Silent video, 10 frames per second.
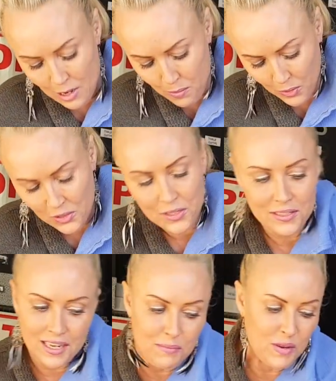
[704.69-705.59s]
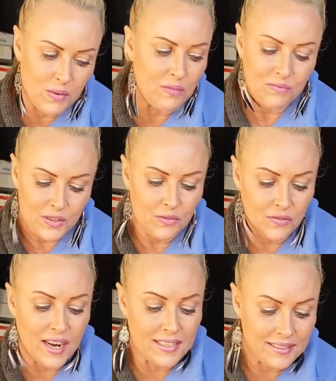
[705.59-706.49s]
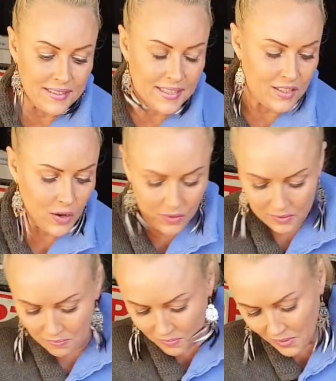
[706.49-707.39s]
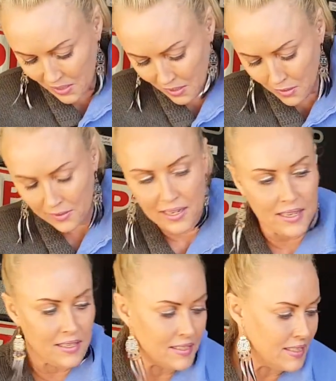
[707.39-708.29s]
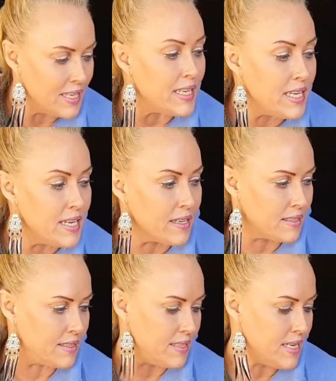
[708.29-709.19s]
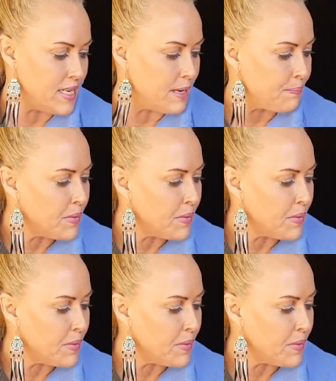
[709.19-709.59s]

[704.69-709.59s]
Most of the time you'll find that they are not that easy and eager to eat it.